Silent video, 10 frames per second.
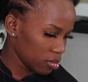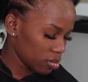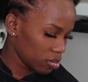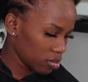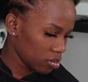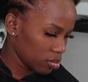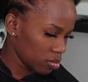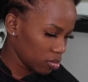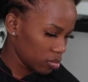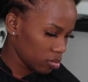
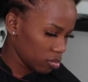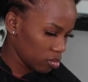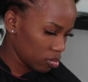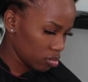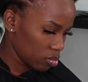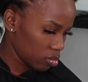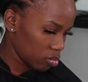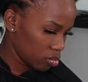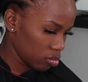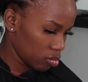
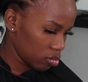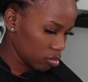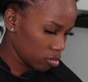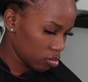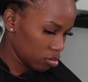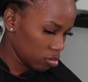No words are spoken by the person on screen.